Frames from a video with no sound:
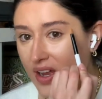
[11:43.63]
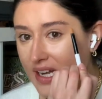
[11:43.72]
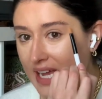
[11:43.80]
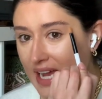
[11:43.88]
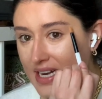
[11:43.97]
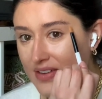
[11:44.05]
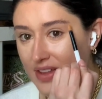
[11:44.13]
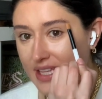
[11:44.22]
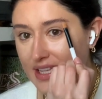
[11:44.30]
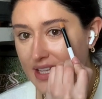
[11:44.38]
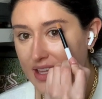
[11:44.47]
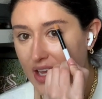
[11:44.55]
kind of like
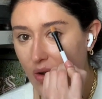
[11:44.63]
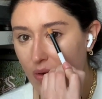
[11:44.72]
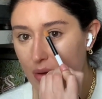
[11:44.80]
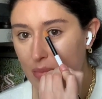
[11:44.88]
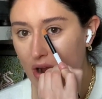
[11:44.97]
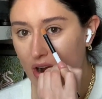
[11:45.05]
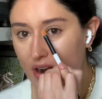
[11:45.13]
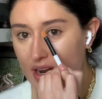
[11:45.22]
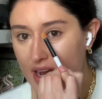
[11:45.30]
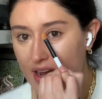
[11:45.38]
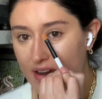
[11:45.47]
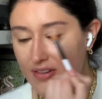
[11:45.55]
the lower part
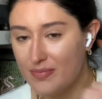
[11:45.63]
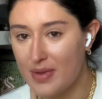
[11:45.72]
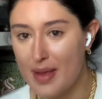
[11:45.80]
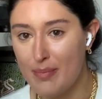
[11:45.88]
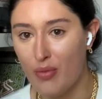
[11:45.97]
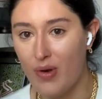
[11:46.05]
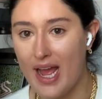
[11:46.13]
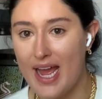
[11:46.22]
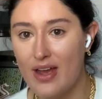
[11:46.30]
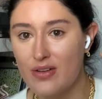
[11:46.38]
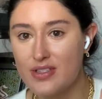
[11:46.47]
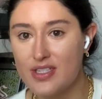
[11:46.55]
of my
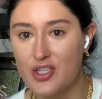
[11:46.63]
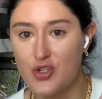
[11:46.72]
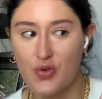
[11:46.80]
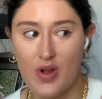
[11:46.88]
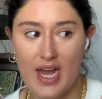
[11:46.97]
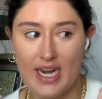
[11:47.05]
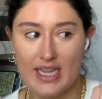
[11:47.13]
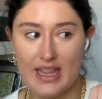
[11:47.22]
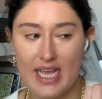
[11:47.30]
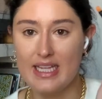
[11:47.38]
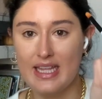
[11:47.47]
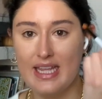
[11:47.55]
brows to try to
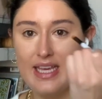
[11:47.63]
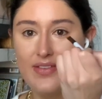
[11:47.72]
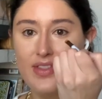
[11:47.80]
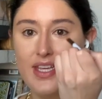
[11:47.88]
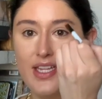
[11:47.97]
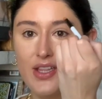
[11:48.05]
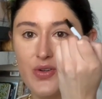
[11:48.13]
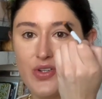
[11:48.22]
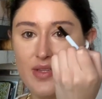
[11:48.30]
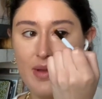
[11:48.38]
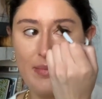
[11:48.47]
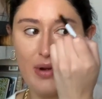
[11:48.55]
like give the illusion
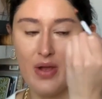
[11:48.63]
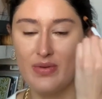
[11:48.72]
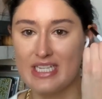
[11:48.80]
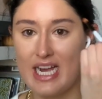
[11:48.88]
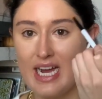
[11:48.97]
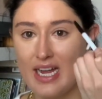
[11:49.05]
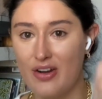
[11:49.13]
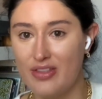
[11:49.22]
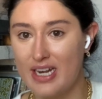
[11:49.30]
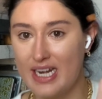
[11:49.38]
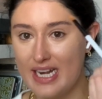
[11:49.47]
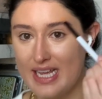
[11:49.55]
that my brow is higher
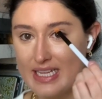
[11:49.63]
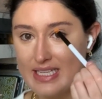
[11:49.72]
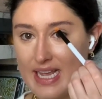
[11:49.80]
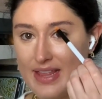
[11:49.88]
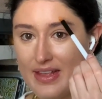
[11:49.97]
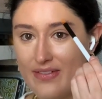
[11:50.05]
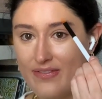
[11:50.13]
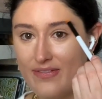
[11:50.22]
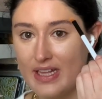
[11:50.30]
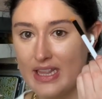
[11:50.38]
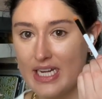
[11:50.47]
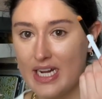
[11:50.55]
than it is, then
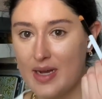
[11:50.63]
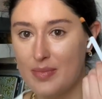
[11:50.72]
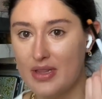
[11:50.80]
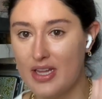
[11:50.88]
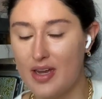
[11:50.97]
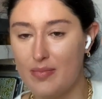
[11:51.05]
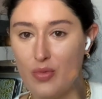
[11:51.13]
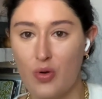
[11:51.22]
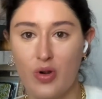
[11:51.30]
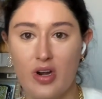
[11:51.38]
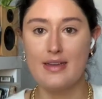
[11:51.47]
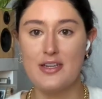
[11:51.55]
fill it up a lot
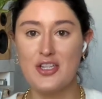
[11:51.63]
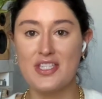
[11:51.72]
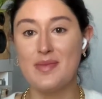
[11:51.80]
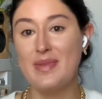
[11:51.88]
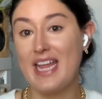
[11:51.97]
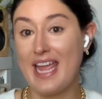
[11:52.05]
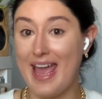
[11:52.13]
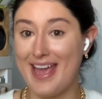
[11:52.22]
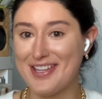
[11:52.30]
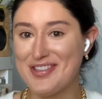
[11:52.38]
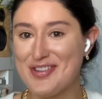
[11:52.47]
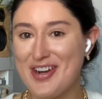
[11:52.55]
more just to be like
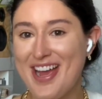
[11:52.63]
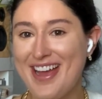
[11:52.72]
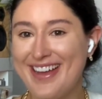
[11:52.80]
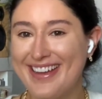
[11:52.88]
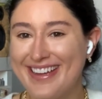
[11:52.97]
extra.